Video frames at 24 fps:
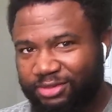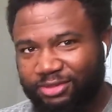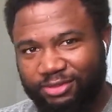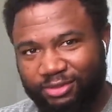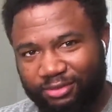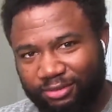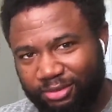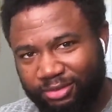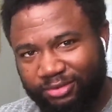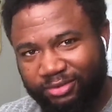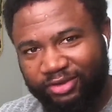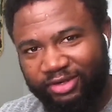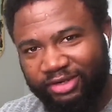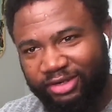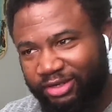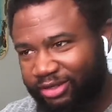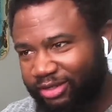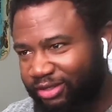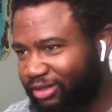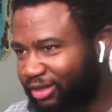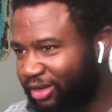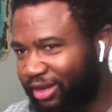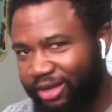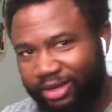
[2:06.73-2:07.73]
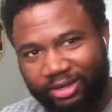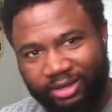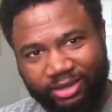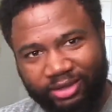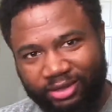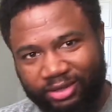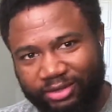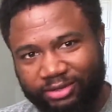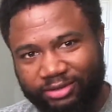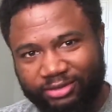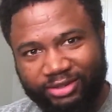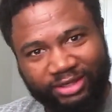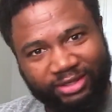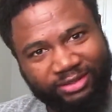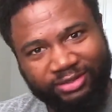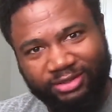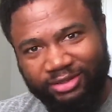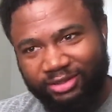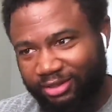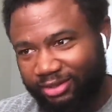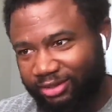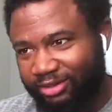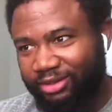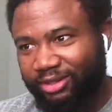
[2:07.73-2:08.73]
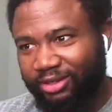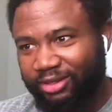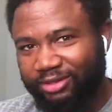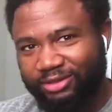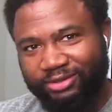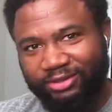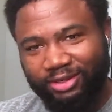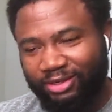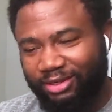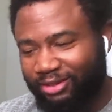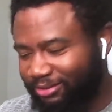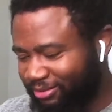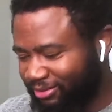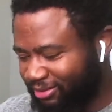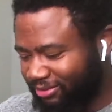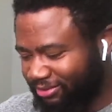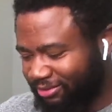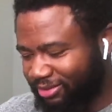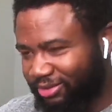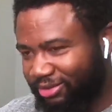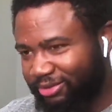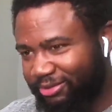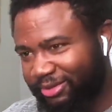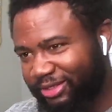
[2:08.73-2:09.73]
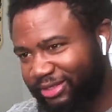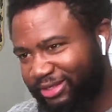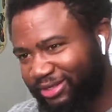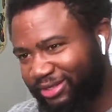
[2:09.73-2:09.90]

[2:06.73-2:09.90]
sober for 8 years. That's a good thing, Tom. Come on, man.